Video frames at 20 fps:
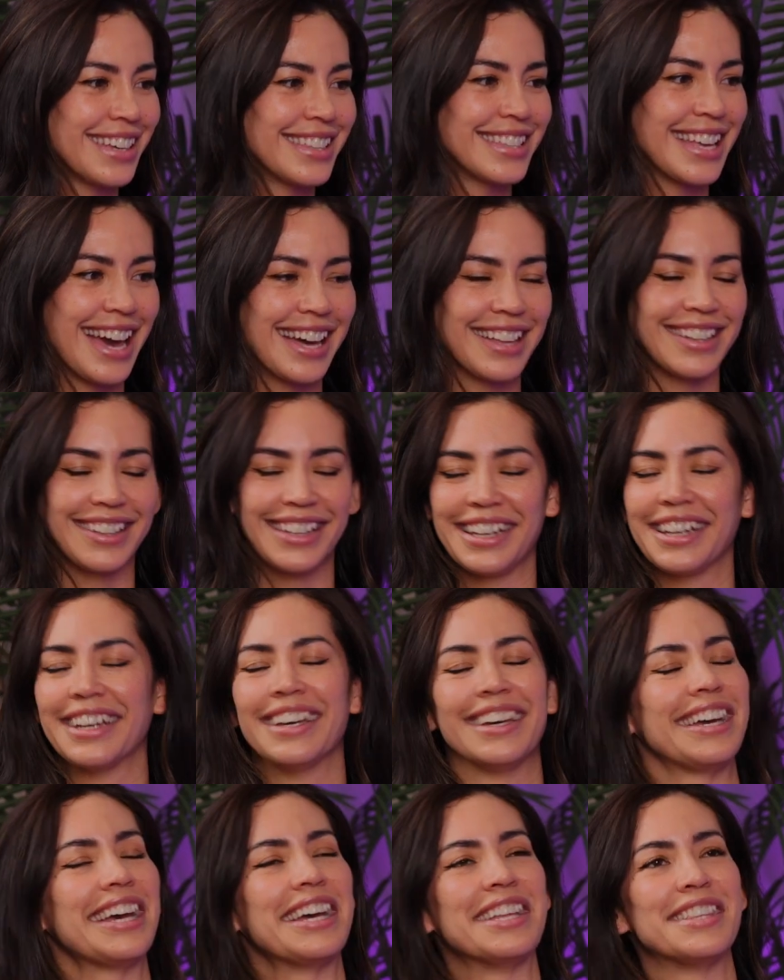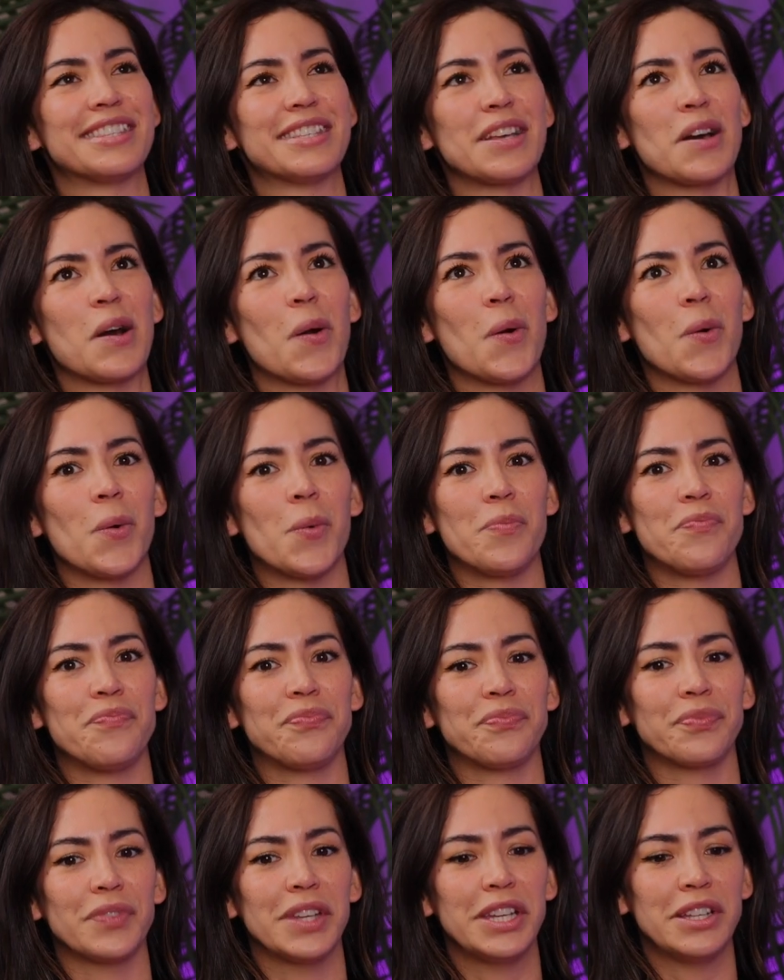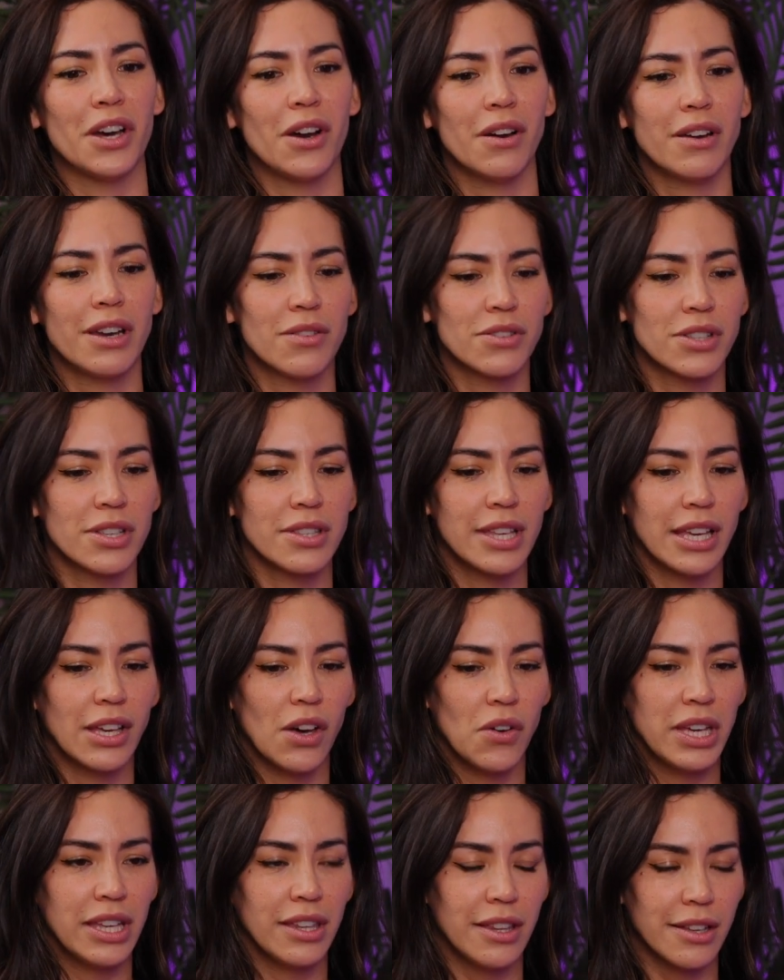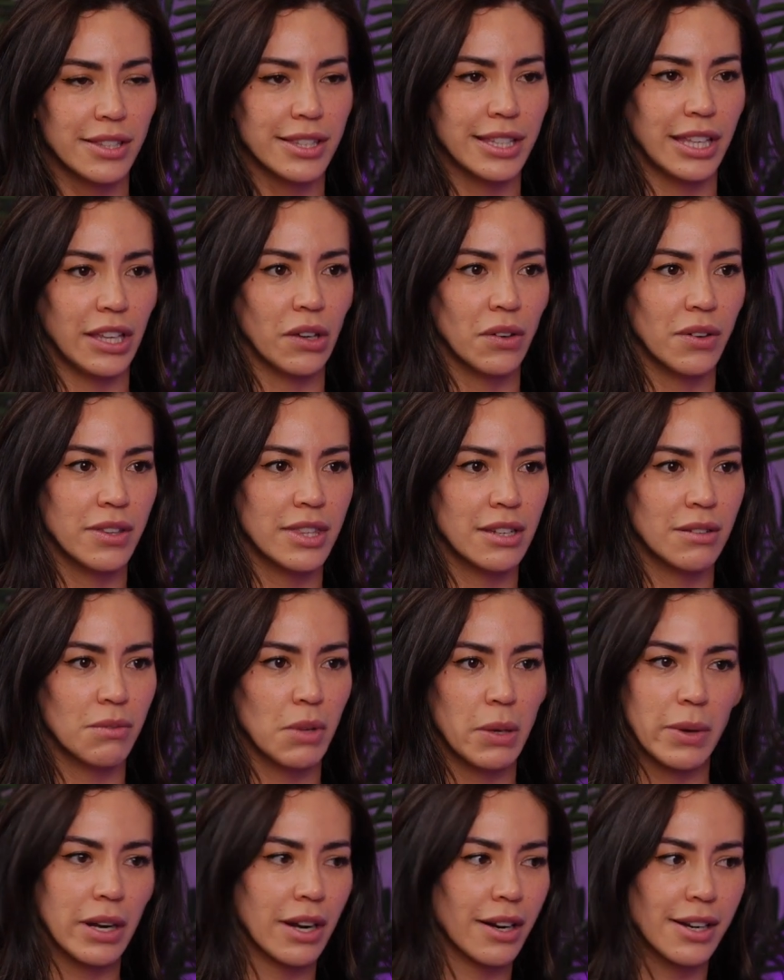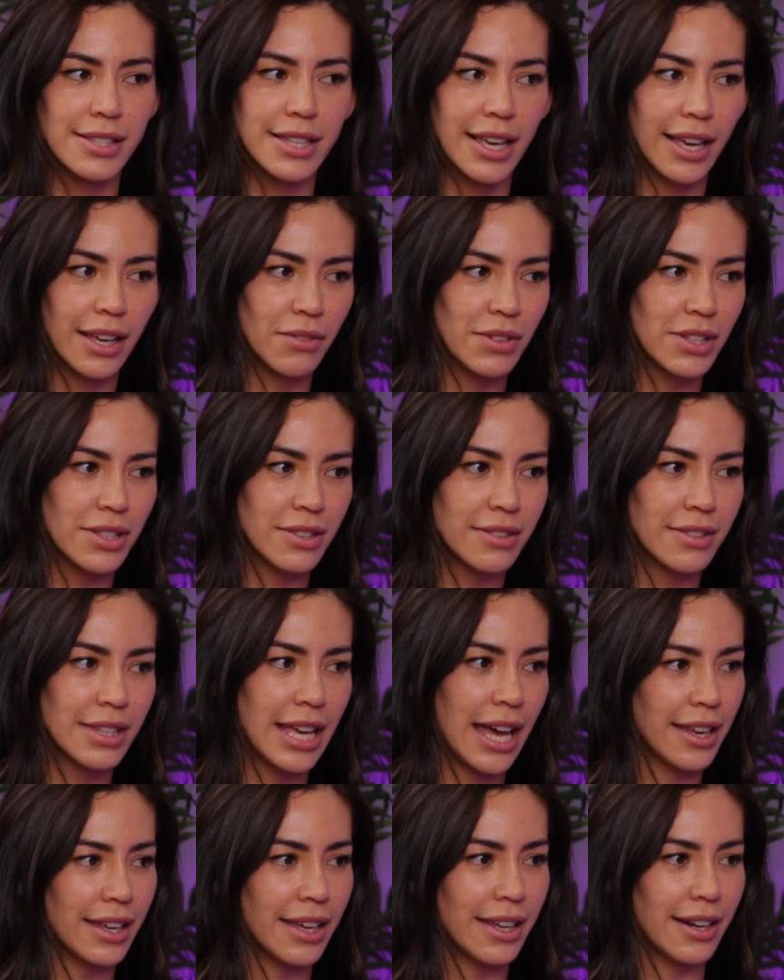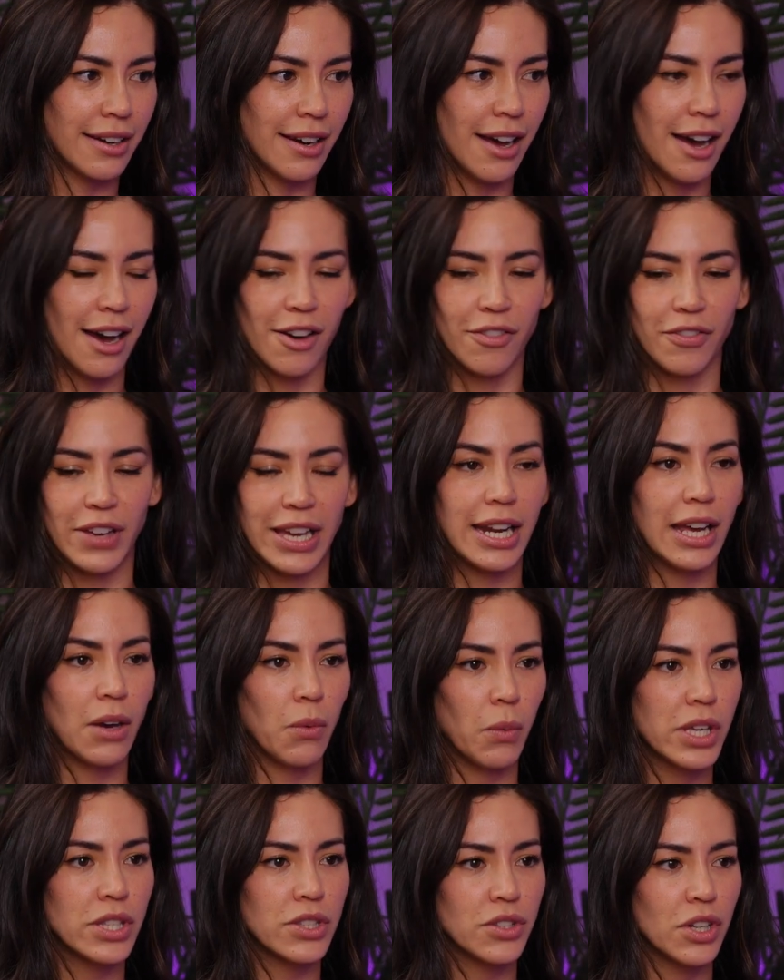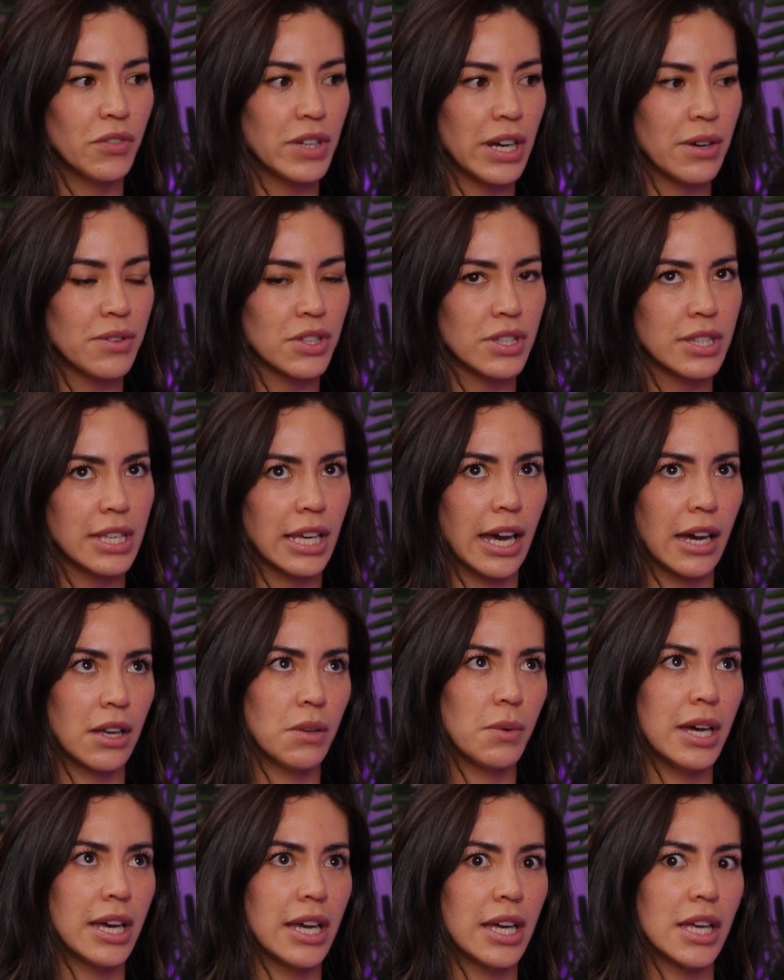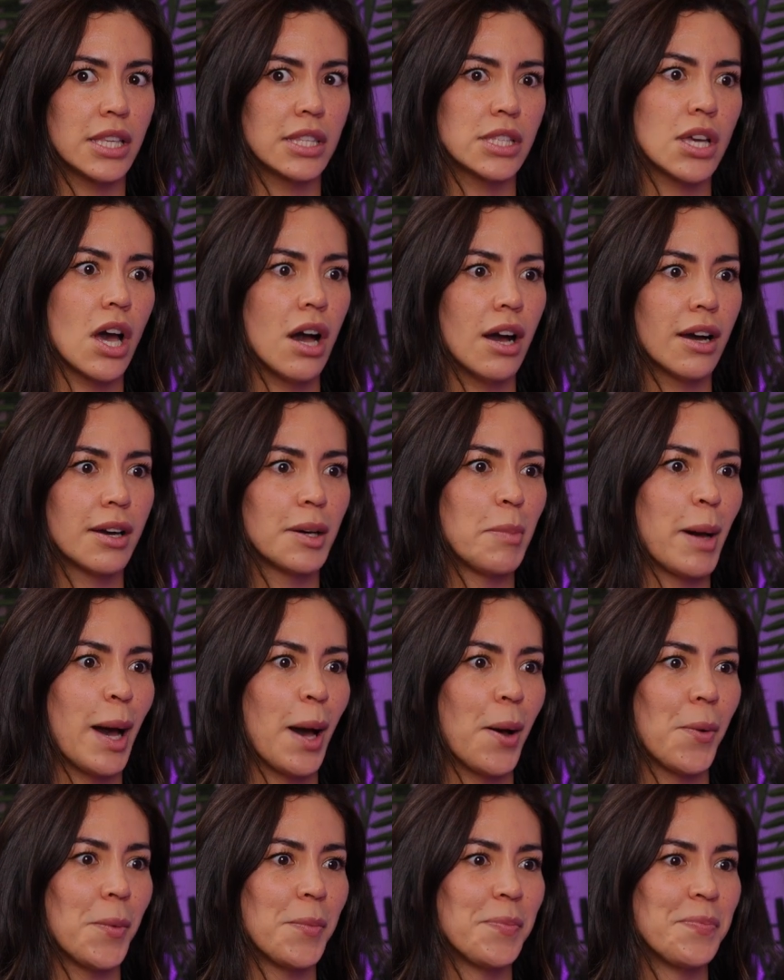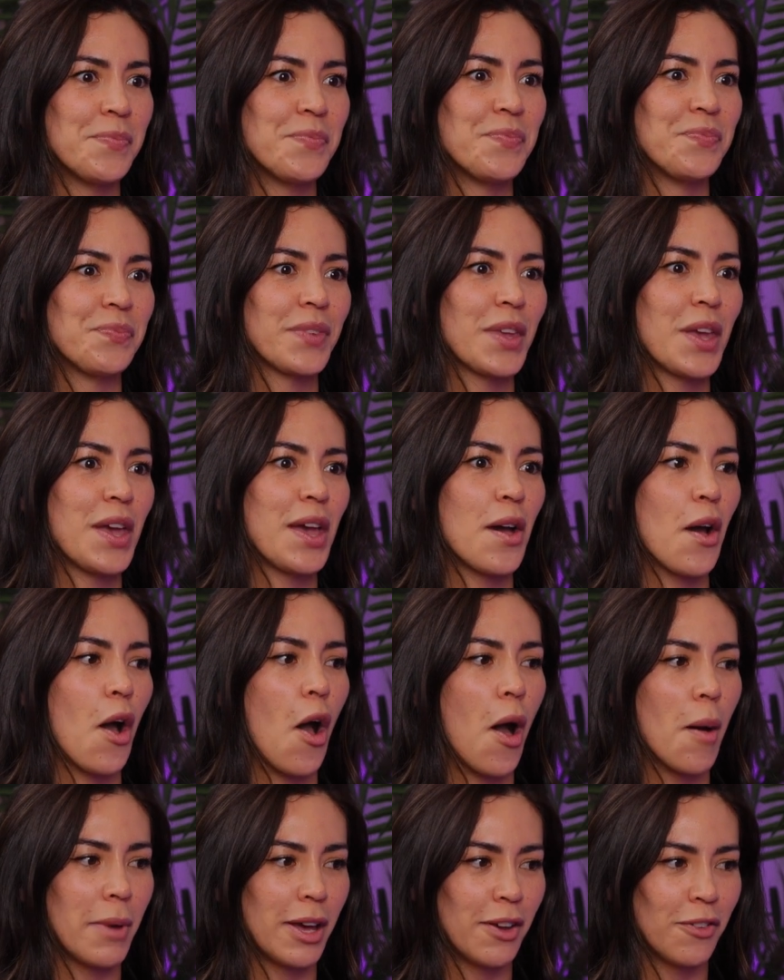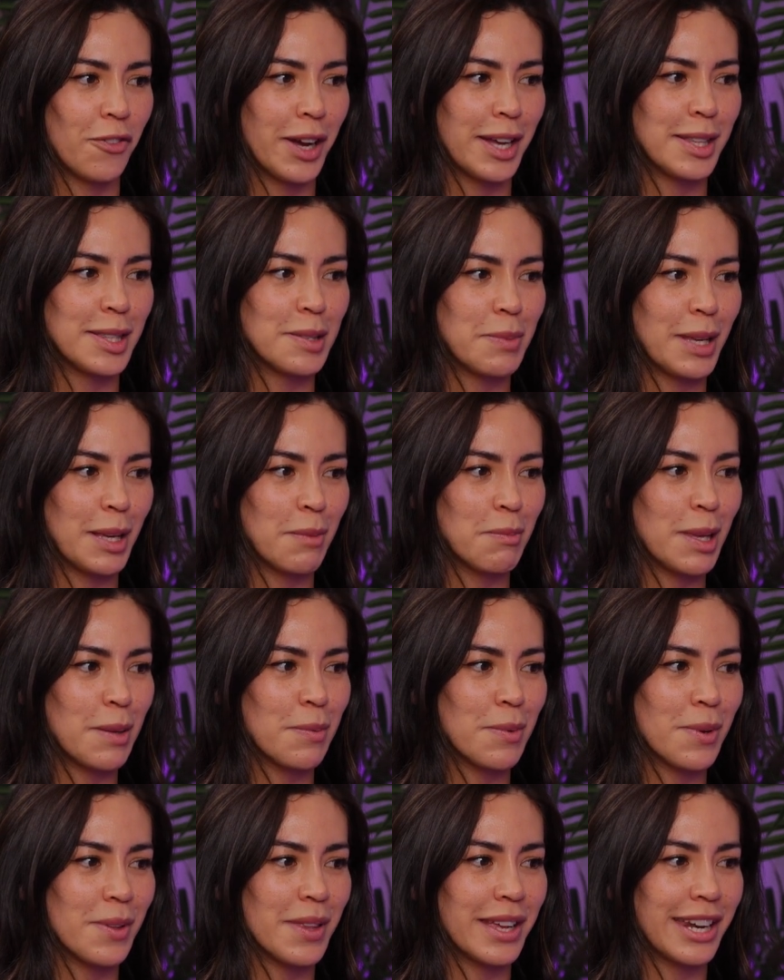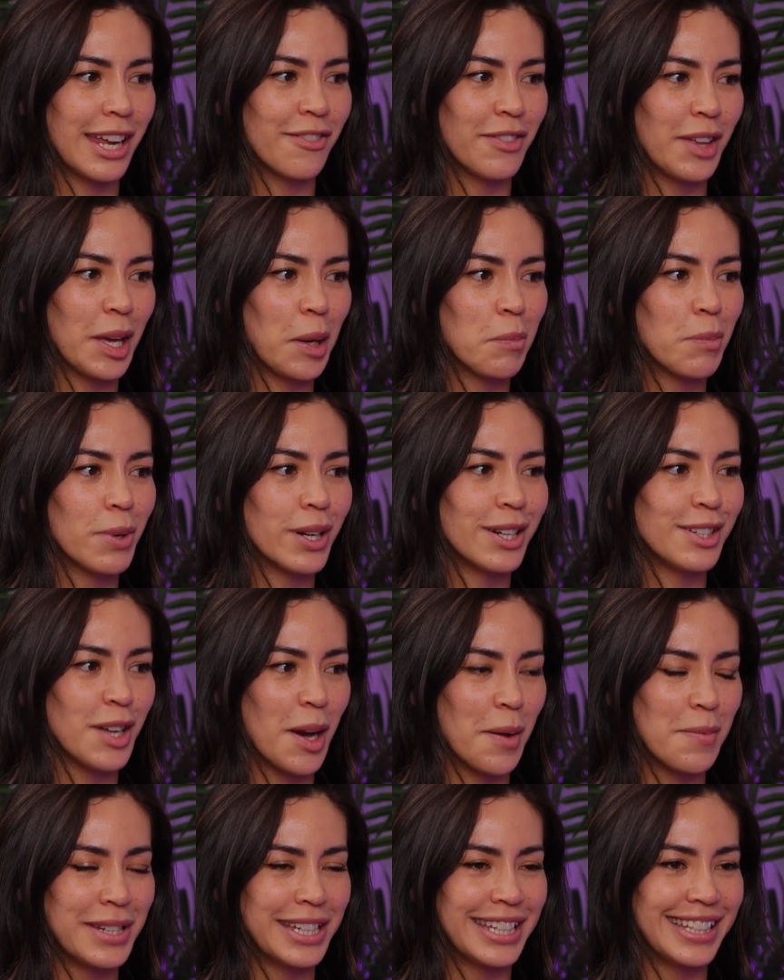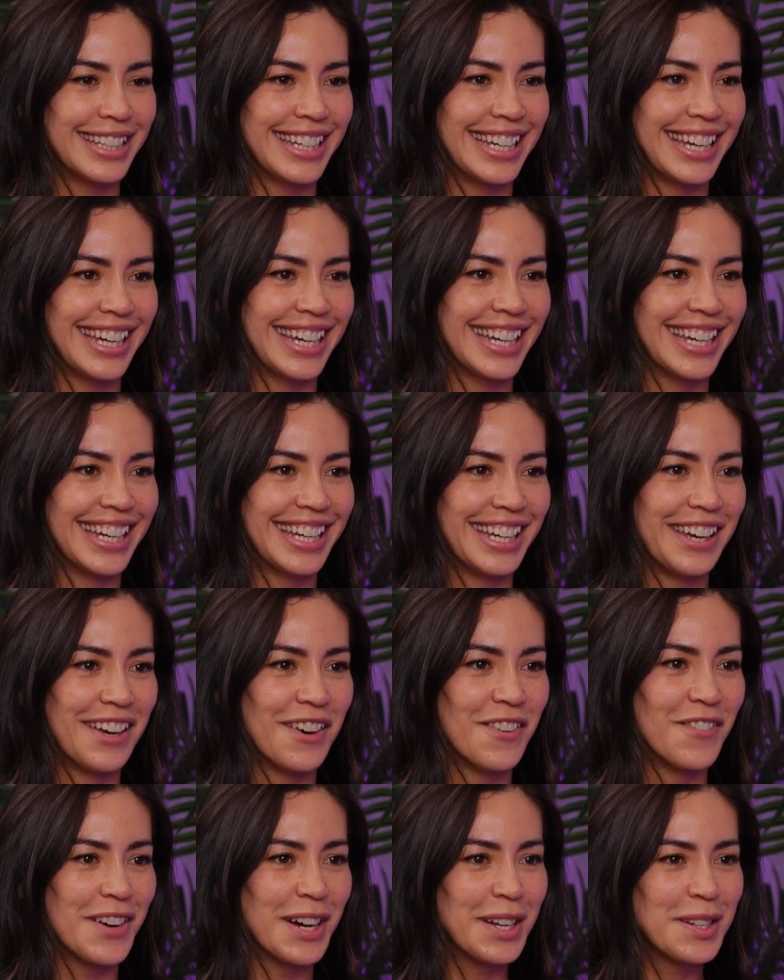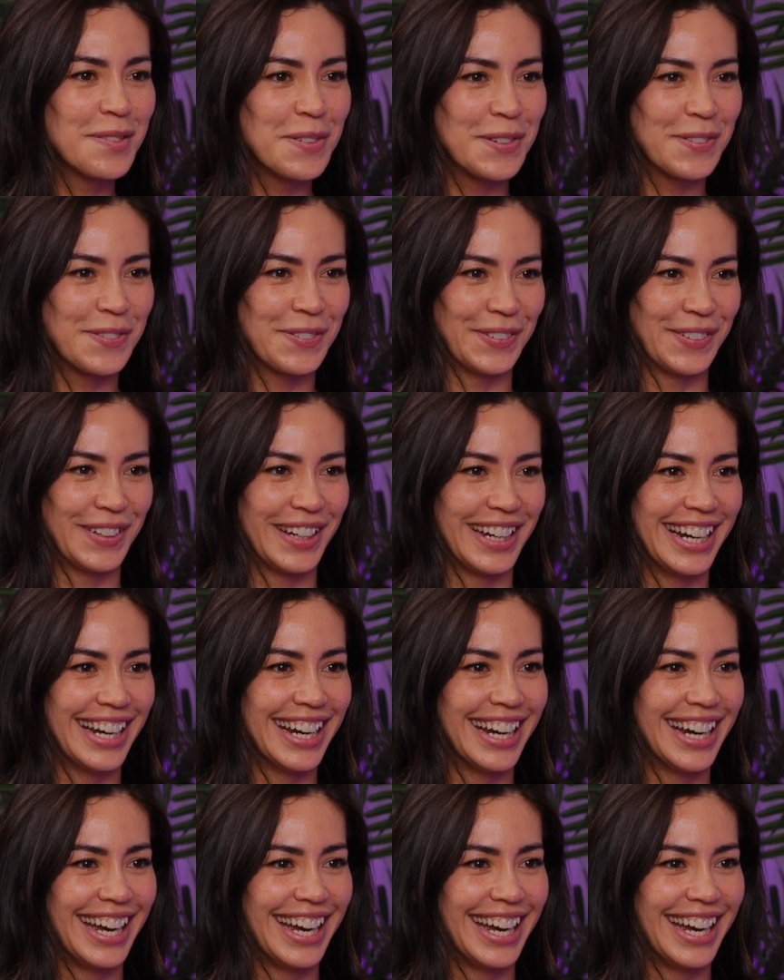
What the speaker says: exactly. And so, and I was just like, "Oh, he looks cute." And then we went on a date and we just kind of hit it off. And I was nervous. I was just like, "How do I talk about all my friends being people that I've like predominantly fucked before?"